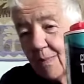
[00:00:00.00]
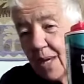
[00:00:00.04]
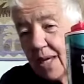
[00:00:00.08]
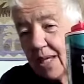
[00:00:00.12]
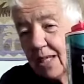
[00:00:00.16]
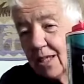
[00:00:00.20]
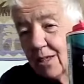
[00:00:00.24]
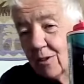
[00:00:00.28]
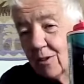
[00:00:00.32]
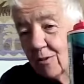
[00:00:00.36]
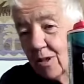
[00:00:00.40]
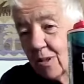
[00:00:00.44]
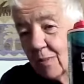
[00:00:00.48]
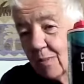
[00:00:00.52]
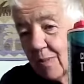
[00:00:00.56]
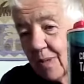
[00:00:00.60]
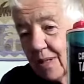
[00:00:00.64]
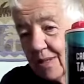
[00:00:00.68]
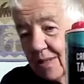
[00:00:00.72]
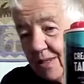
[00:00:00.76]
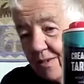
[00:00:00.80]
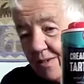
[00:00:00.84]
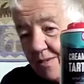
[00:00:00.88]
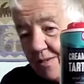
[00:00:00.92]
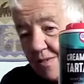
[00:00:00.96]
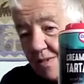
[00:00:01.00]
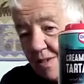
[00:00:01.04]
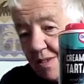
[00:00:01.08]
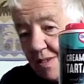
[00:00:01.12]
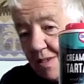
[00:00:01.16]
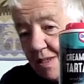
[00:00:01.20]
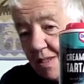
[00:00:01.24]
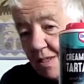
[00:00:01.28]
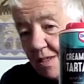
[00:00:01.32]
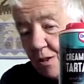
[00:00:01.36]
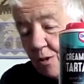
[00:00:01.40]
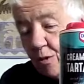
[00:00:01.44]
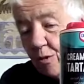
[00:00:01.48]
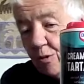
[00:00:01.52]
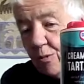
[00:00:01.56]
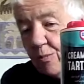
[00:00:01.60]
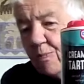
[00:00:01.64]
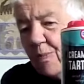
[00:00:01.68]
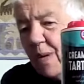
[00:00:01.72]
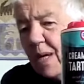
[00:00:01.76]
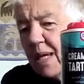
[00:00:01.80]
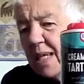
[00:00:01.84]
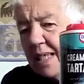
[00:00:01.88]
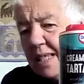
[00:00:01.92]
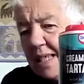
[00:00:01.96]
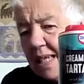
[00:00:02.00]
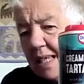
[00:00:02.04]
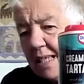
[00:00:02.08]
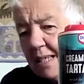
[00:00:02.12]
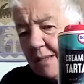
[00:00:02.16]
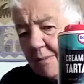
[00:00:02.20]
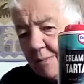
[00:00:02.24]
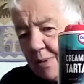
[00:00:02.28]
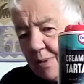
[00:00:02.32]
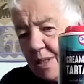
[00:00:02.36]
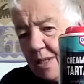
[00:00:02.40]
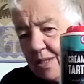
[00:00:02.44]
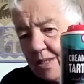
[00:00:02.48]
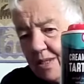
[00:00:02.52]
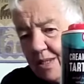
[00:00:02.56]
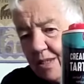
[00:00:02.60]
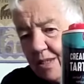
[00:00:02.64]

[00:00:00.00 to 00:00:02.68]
bakery bit of baking bit